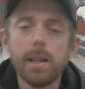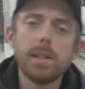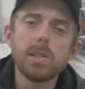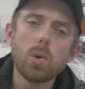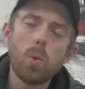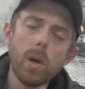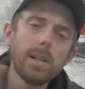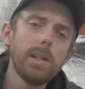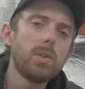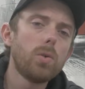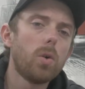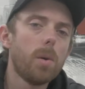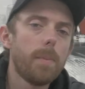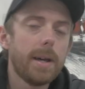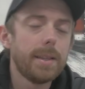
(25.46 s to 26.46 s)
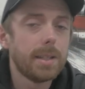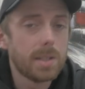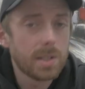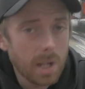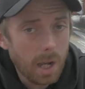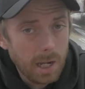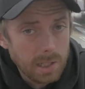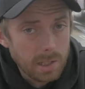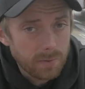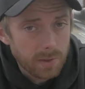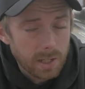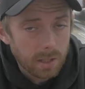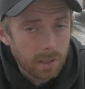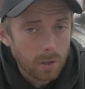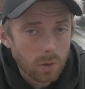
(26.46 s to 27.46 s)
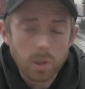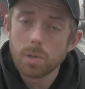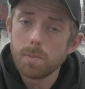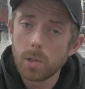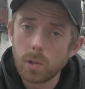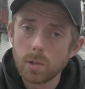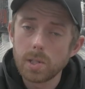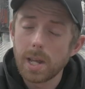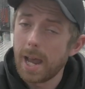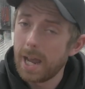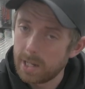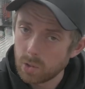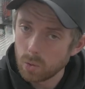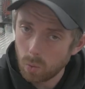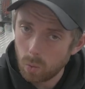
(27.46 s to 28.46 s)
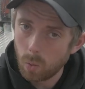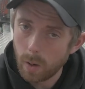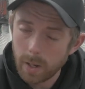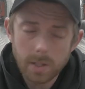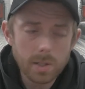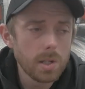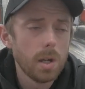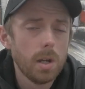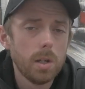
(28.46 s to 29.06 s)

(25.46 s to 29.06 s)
let's quickly talk about the size of the enclosure, because as always,